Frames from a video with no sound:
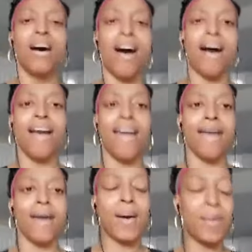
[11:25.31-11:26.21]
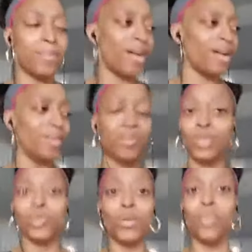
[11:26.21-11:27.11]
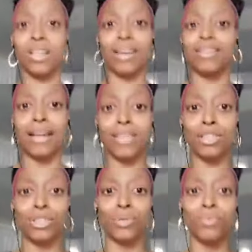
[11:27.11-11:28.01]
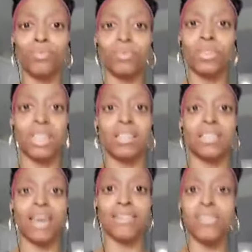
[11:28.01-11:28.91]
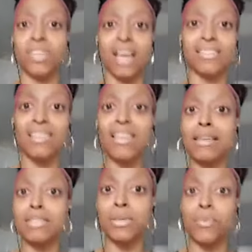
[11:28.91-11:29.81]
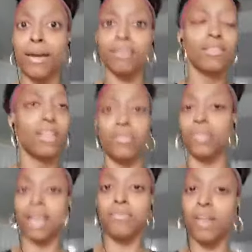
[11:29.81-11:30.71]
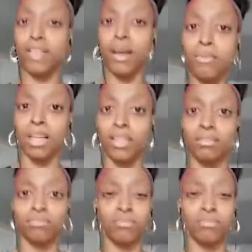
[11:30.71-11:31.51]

I am doing what I like to do, which is exercising the easy way. If it ain't fun, I'm done.